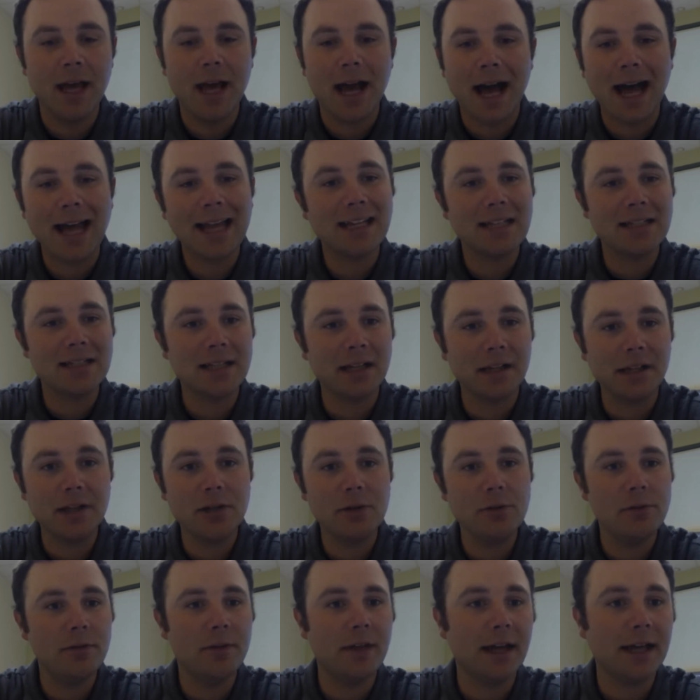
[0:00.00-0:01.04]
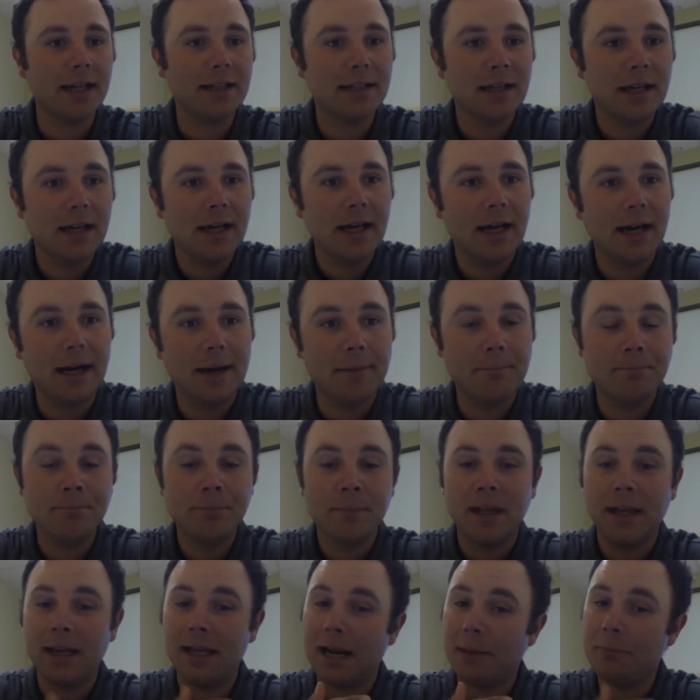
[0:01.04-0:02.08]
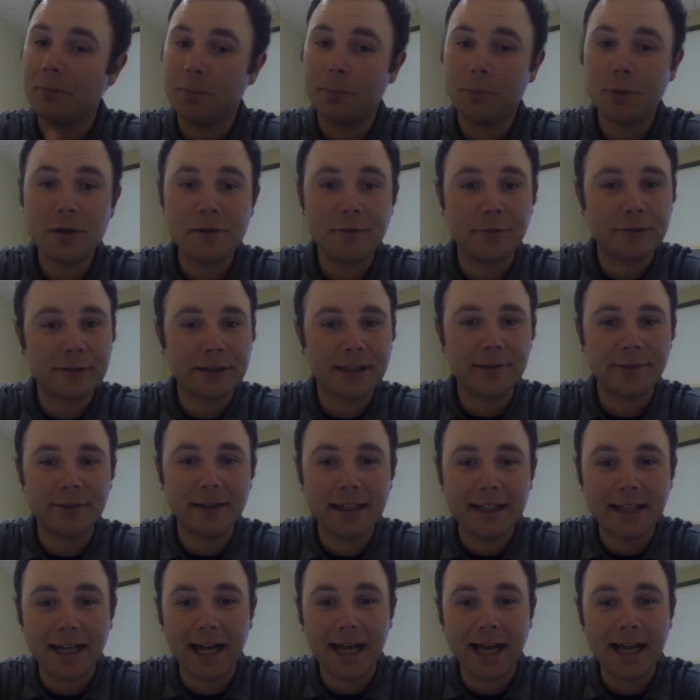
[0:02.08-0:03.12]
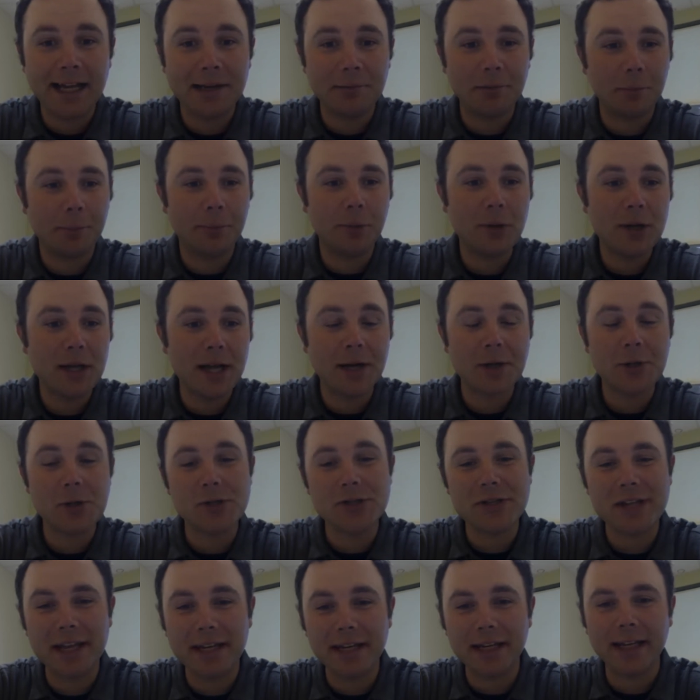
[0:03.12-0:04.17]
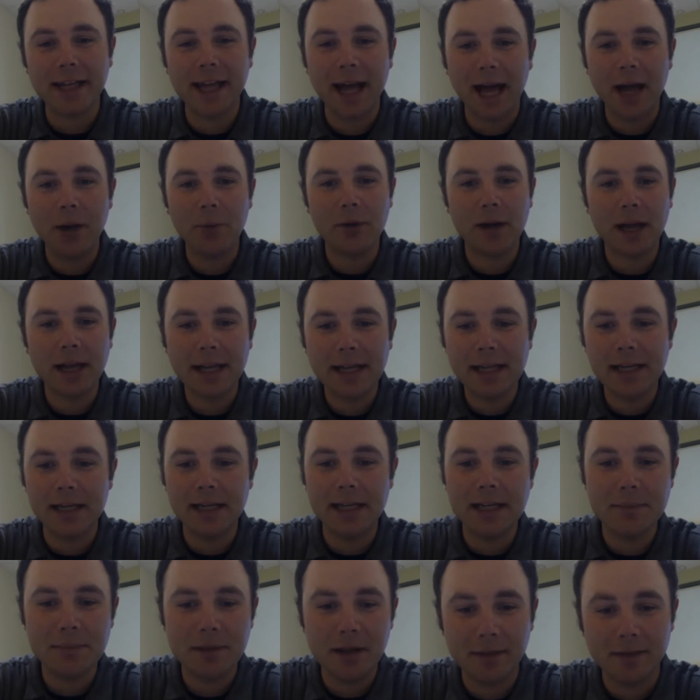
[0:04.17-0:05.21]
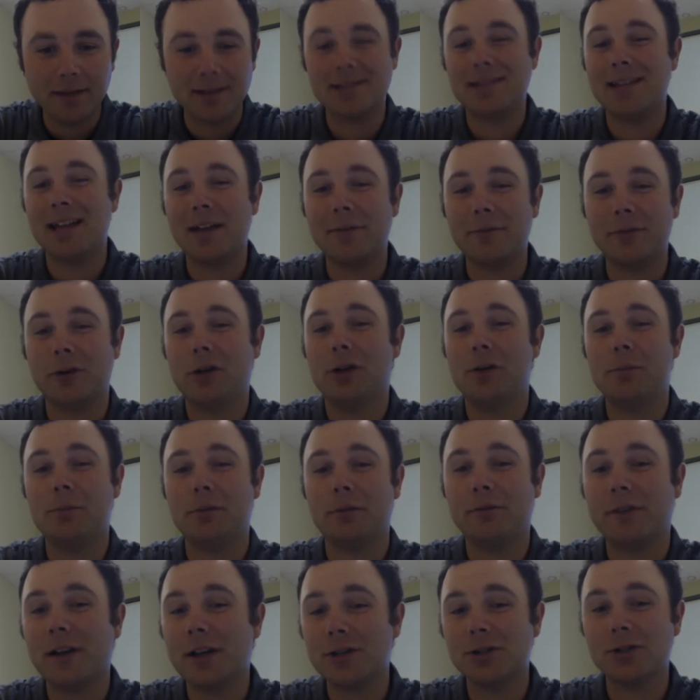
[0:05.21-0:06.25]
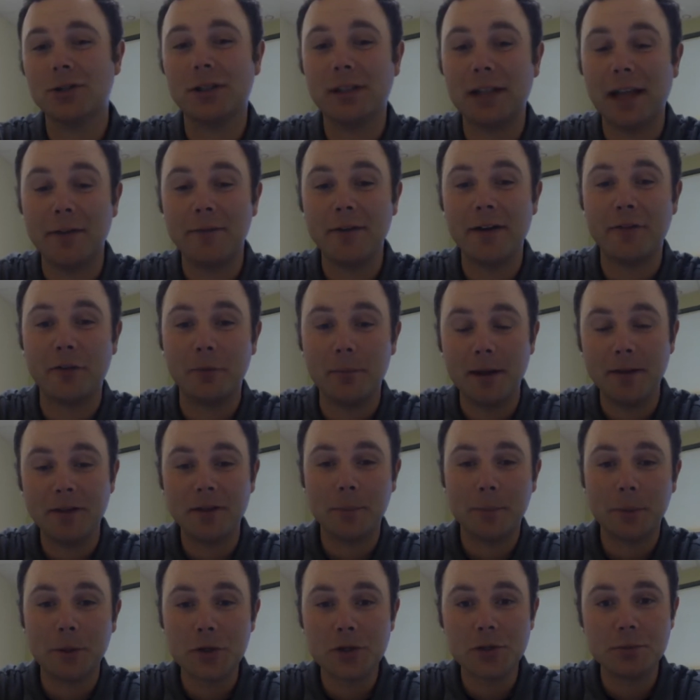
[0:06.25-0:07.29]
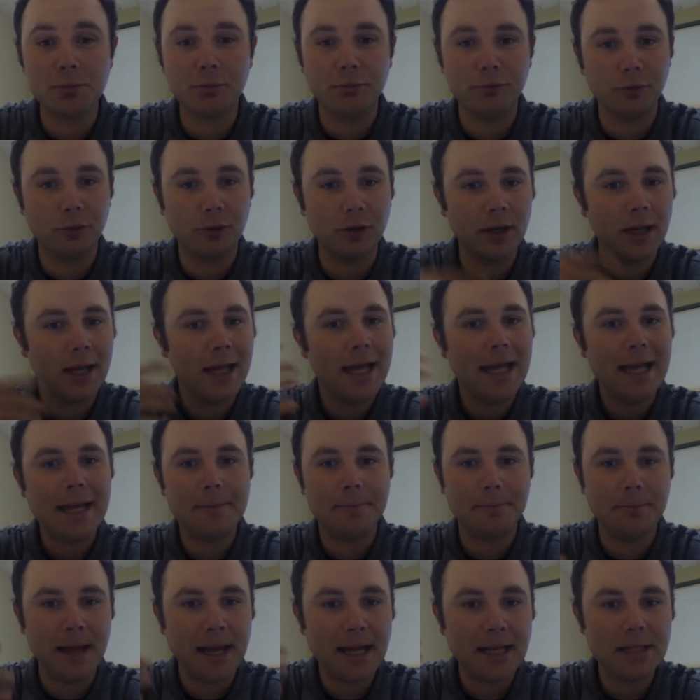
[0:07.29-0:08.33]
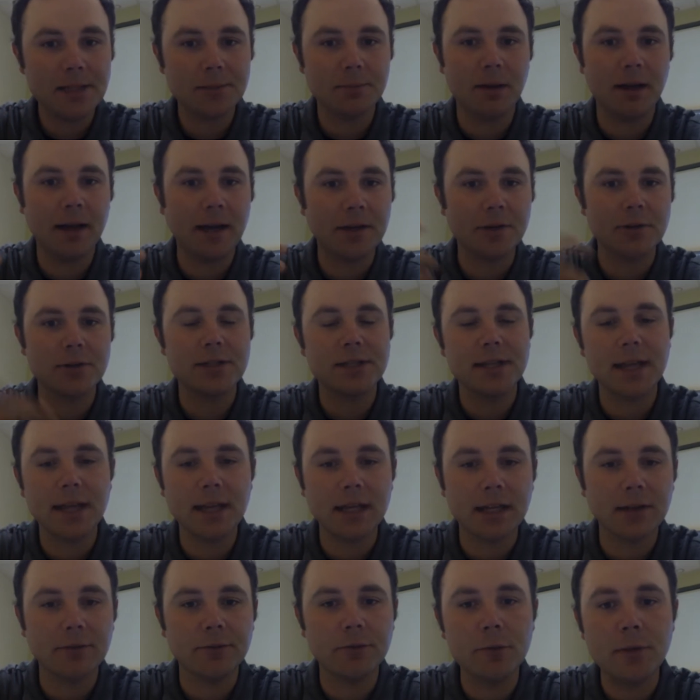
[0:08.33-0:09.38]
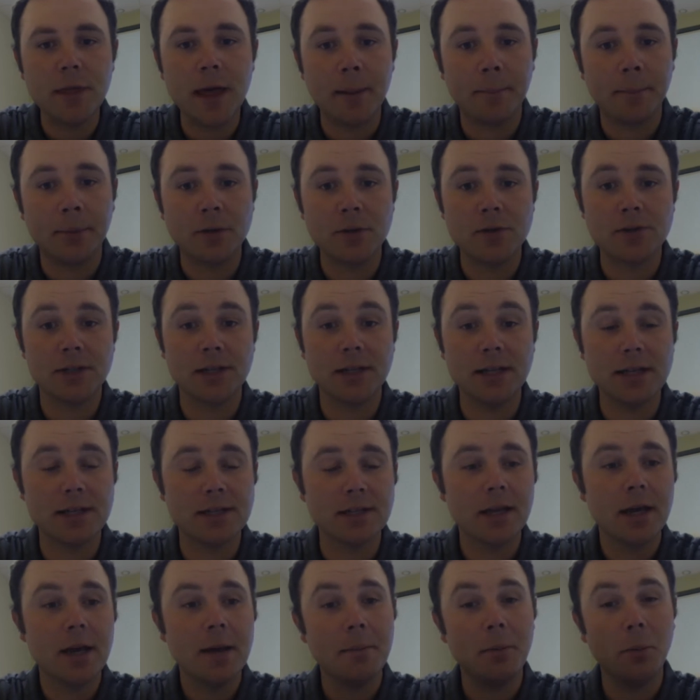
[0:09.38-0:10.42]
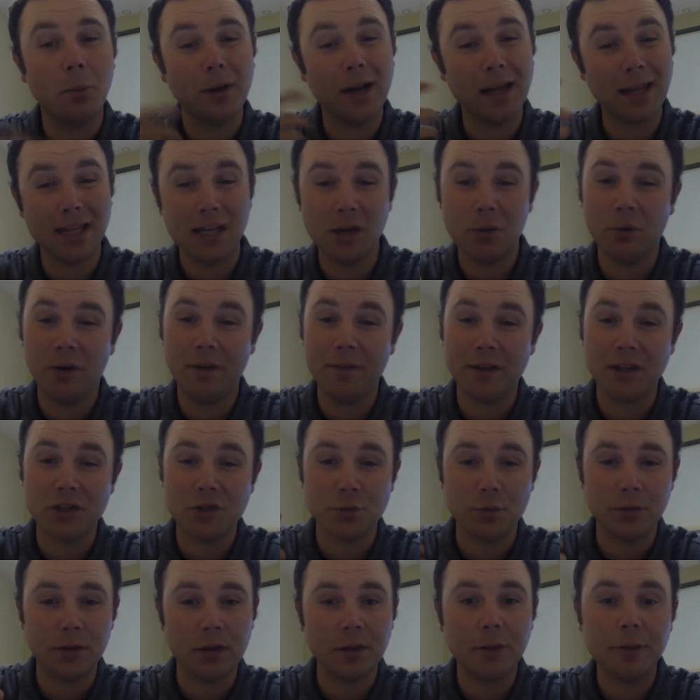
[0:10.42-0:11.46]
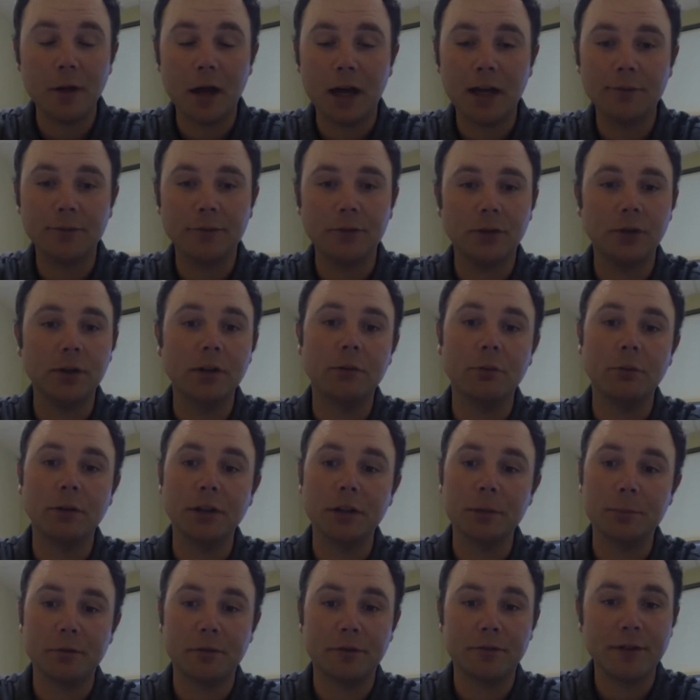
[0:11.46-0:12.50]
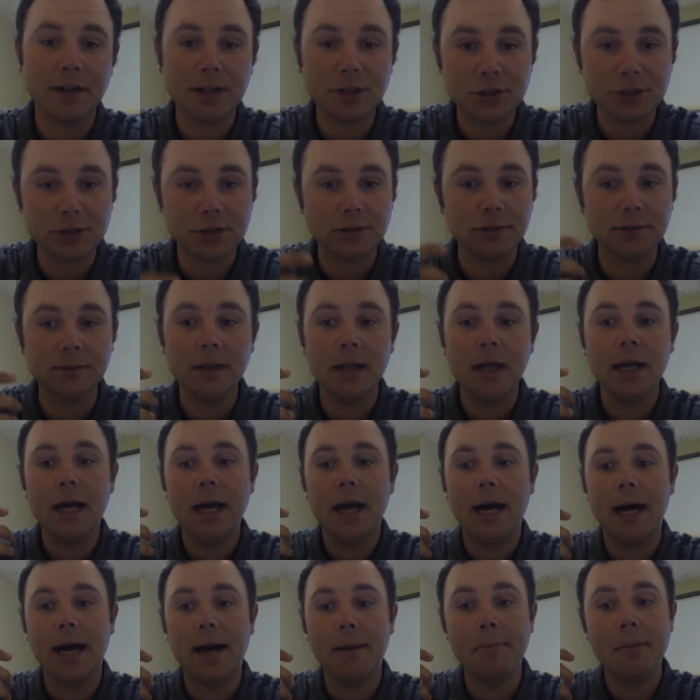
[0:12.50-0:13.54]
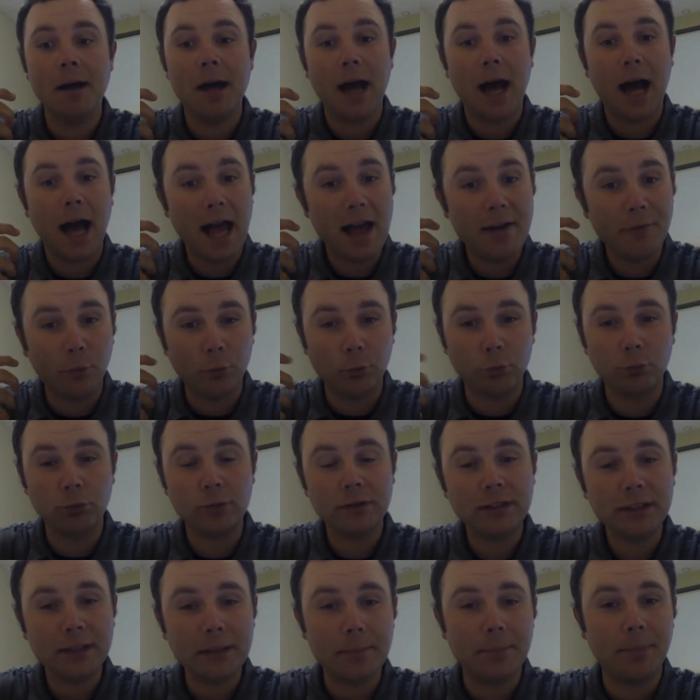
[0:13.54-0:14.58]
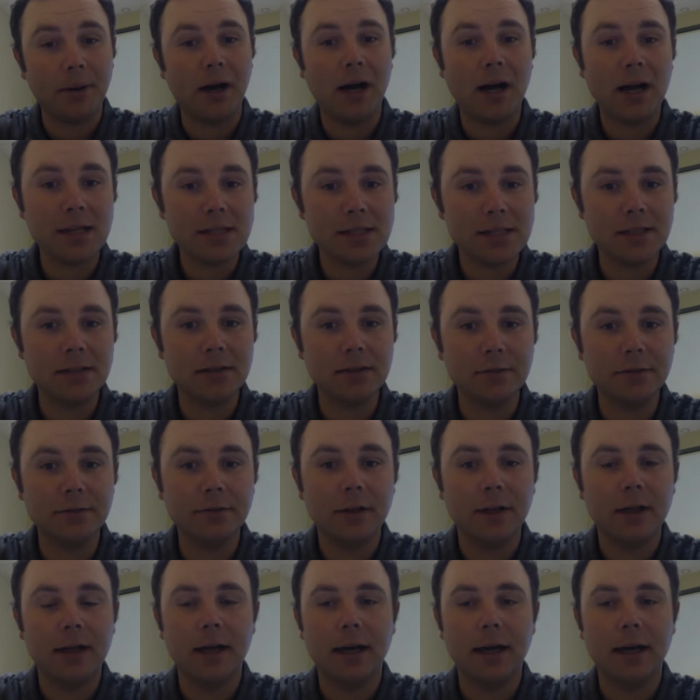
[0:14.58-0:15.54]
I can tell you that, and I'm a pretty forgiving guy and I'm a pretty understanding guy, when I get an email that's not very professional and I've never met the person before, it paints my understanding of who that person is. But when I get one that's really thoughtful and really professional, I have a really positive